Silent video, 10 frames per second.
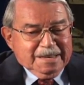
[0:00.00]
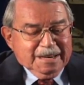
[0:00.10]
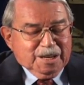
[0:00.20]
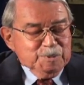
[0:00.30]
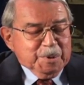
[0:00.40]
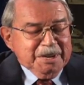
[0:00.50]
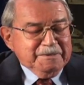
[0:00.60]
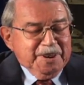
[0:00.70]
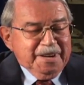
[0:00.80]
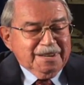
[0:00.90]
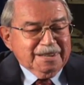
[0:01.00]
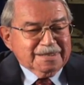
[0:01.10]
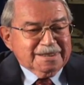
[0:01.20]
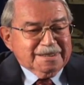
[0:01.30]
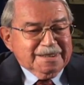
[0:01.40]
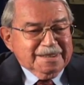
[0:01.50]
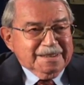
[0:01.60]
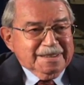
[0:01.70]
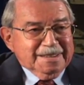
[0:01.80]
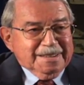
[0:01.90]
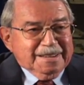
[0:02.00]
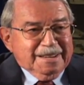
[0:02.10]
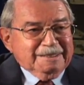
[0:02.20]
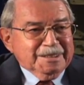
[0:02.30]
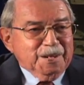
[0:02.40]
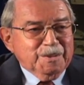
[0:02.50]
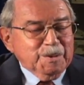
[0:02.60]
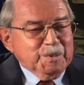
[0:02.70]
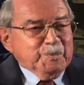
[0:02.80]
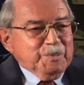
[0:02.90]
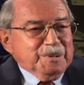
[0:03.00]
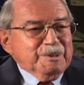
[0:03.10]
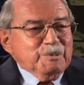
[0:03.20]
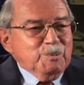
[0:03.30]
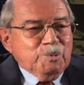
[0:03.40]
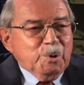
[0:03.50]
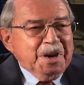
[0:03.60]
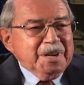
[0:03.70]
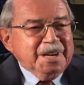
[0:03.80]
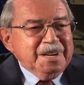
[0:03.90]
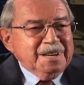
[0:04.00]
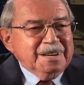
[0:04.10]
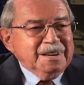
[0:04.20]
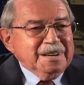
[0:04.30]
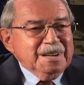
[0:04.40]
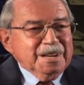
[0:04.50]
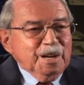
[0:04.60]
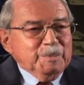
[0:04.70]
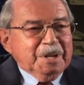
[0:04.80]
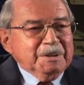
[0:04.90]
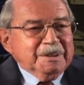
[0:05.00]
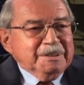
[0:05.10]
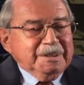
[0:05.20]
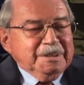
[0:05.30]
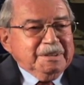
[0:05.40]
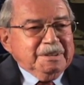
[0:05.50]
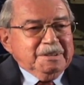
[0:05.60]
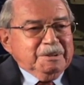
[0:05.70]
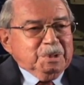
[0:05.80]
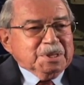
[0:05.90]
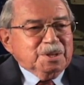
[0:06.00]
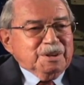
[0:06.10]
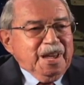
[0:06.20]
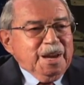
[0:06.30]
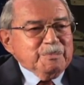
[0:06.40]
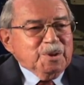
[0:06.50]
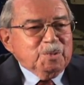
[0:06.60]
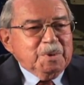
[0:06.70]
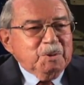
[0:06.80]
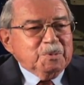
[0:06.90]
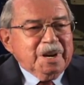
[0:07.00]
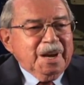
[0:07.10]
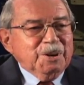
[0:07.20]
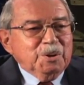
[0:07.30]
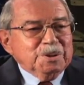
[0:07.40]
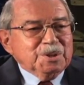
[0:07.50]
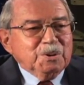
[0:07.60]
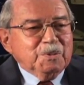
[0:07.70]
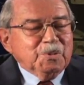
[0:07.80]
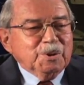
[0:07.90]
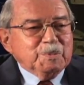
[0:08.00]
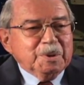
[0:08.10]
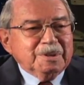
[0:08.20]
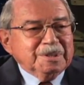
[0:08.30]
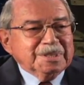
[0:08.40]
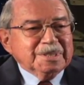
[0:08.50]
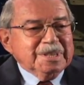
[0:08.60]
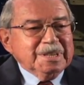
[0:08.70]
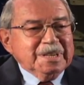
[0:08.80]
a complete fatalist. Hmm. I'll never worry again about what's going to happen to me when I go and so forth because